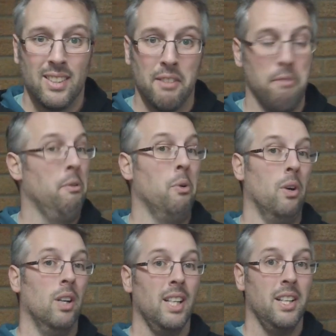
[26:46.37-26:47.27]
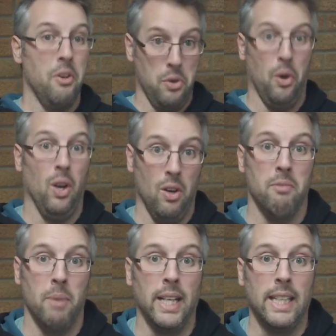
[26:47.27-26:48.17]
for not a lot of
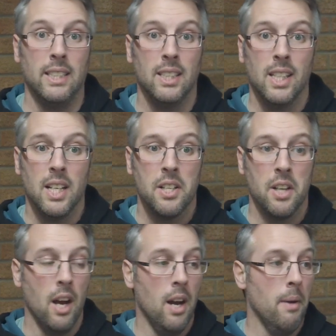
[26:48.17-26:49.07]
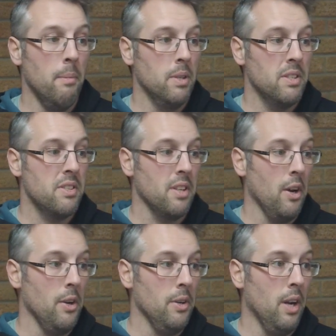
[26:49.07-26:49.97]
money.
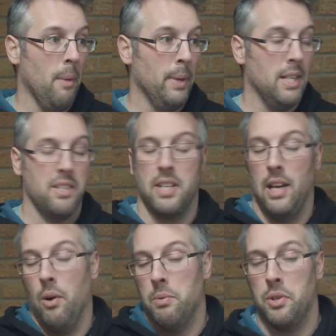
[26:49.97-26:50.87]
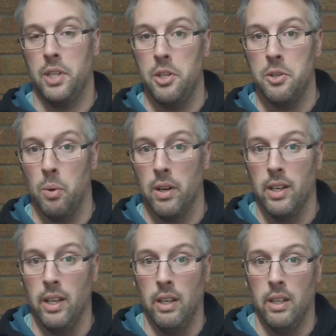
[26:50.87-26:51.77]
So, I mean, as I say, I'm trying to use one
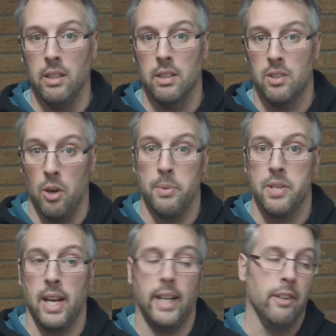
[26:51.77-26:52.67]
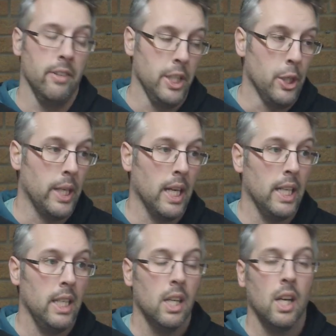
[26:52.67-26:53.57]
in Time Attack here in the
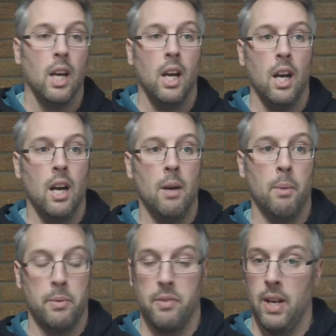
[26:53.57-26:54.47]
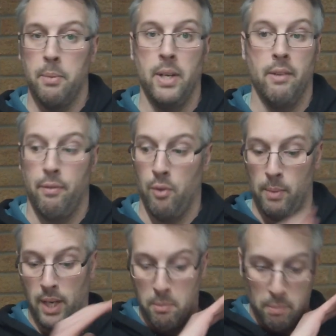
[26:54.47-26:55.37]
UK. I'm developing it from
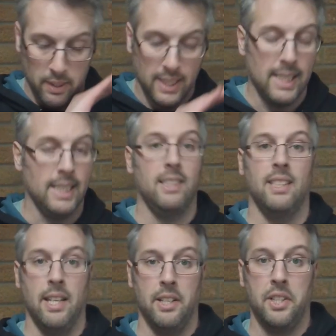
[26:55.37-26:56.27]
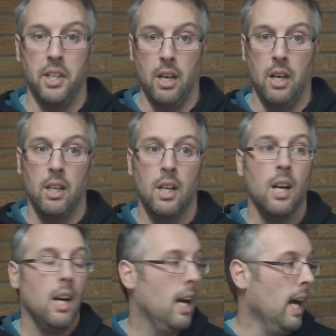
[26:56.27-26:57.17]
a completely standard car,
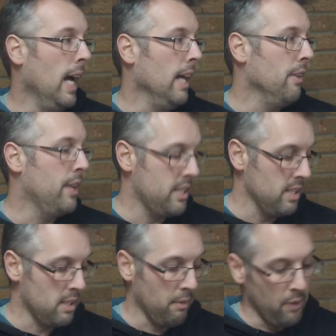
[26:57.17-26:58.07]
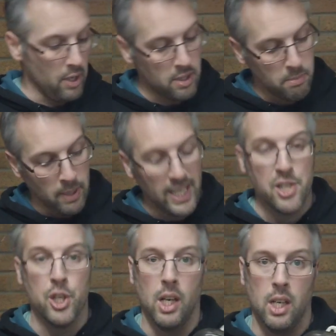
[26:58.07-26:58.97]
and this is the first
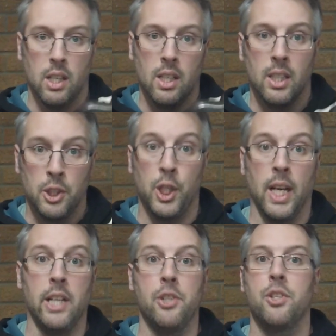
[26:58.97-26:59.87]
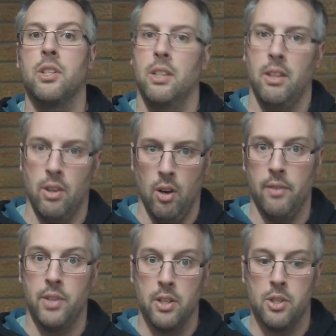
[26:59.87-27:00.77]
major change that
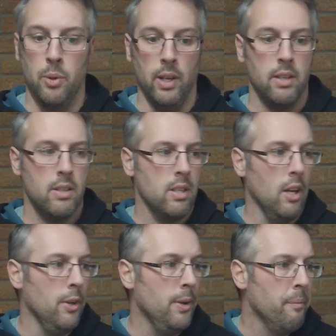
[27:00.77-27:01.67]
I've done to it. So